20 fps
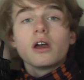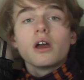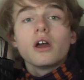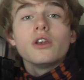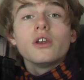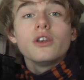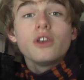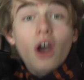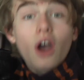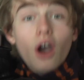
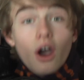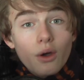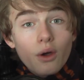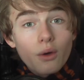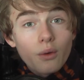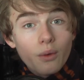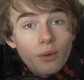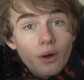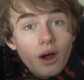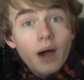
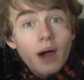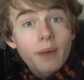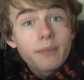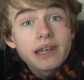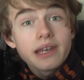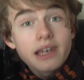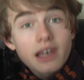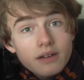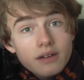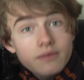No, I'm
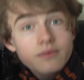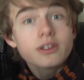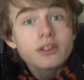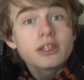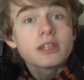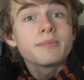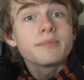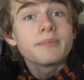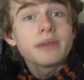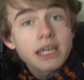in love with
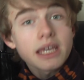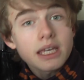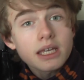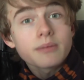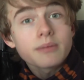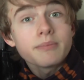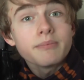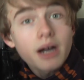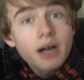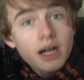the
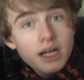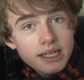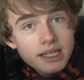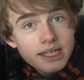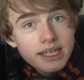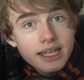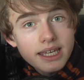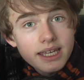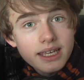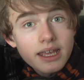pink
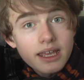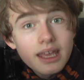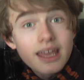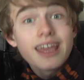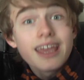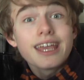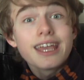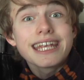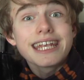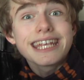monkey.
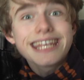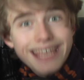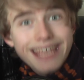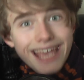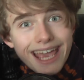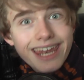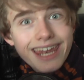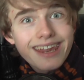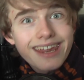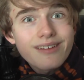
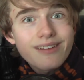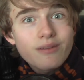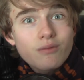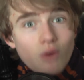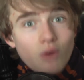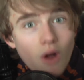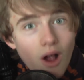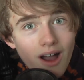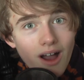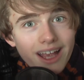Get it
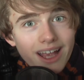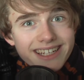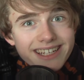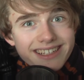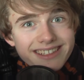right.